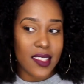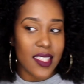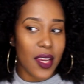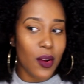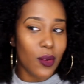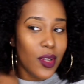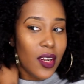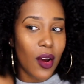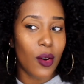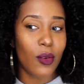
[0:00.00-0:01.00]
it still, you
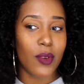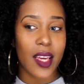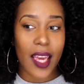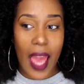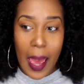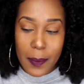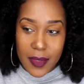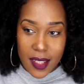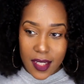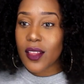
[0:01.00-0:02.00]
know,
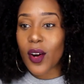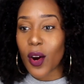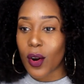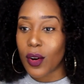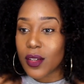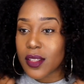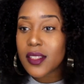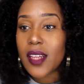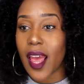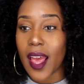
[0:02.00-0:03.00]
kept the
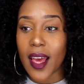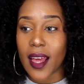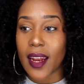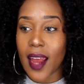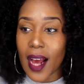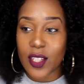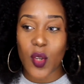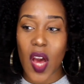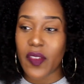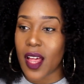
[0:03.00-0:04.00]
curls and I
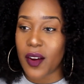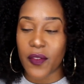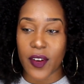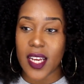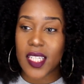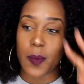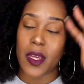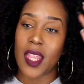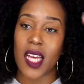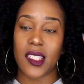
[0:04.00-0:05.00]
do have a lot of frizz
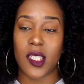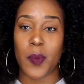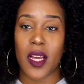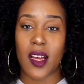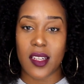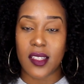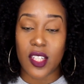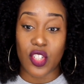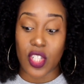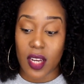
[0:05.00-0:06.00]
but that's just because
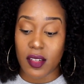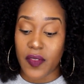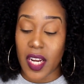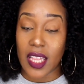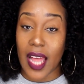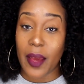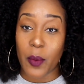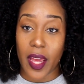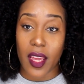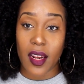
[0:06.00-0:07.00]
this gel is very
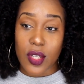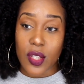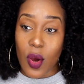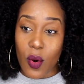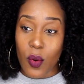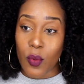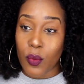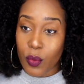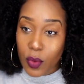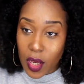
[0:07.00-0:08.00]
lightweight so
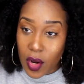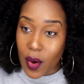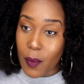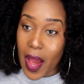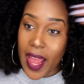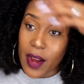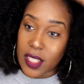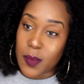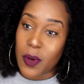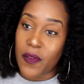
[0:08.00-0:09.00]
you know my hair
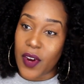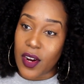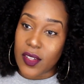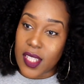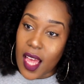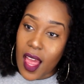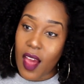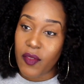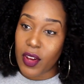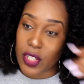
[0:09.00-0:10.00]
just prefers
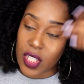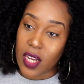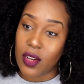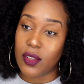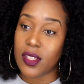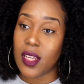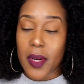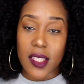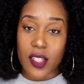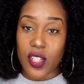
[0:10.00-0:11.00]
heavier gels
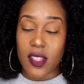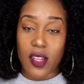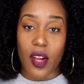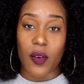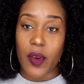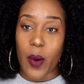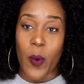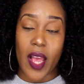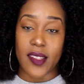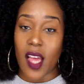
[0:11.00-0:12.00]
because it just you know it
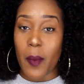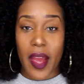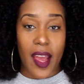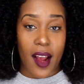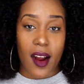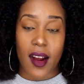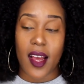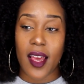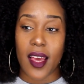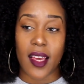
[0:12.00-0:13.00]
weighs down my hair
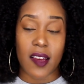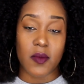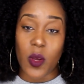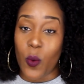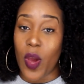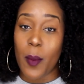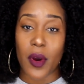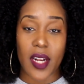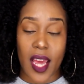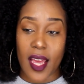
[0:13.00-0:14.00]
it gives me way
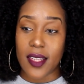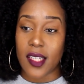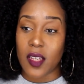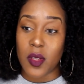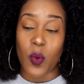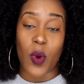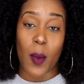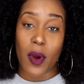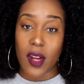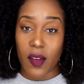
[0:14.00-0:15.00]
more days it gives me
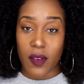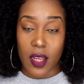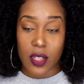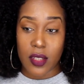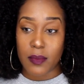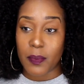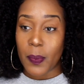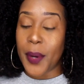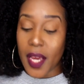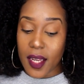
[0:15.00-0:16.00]
way more definition
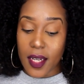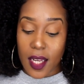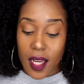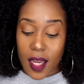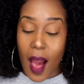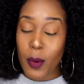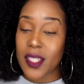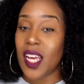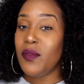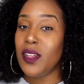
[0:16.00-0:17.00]
but I
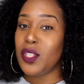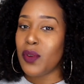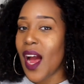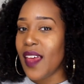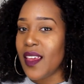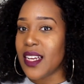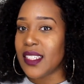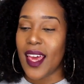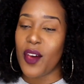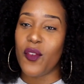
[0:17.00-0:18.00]
would definitely try
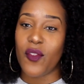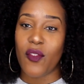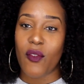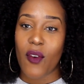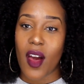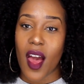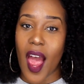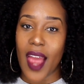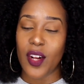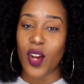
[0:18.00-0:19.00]
this if
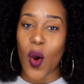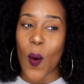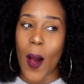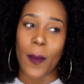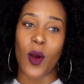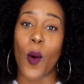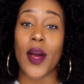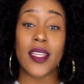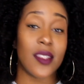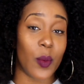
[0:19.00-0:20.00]
I know I'm
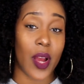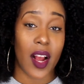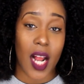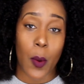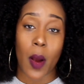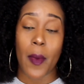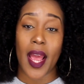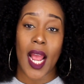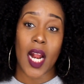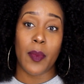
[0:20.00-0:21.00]
going somewhere and I want
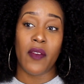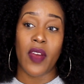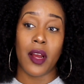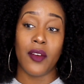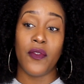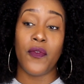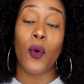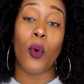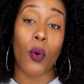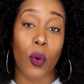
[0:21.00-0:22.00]
my hair to be very
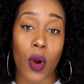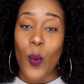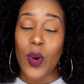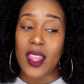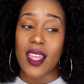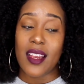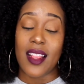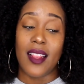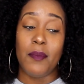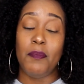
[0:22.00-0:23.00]
full with
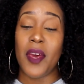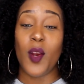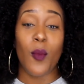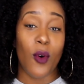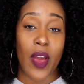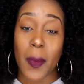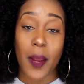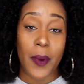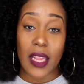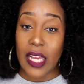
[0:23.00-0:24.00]
minimal
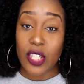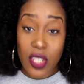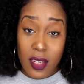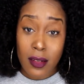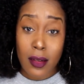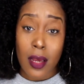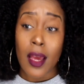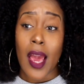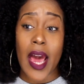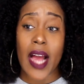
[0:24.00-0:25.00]
manipulation
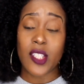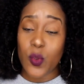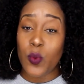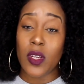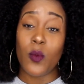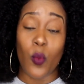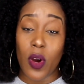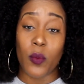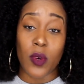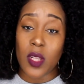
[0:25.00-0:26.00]
and I just re
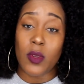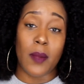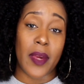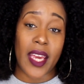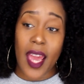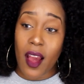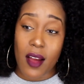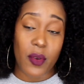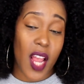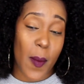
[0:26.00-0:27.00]
want really, really big hair.
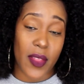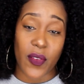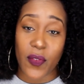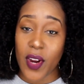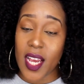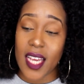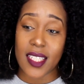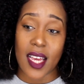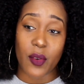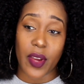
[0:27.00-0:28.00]
I don't care about the
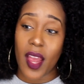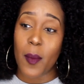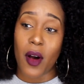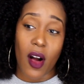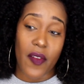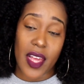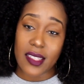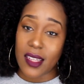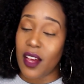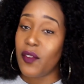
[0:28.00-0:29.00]
frizz. I don't care about all that
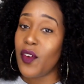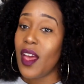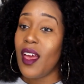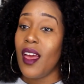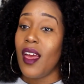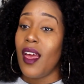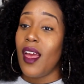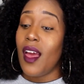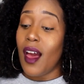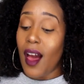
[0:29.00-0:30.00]
stuff.
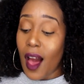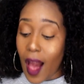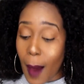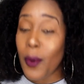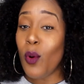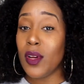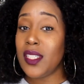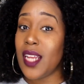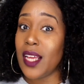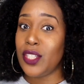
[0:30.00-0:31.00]
I'm going
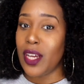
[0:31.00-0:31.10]
to that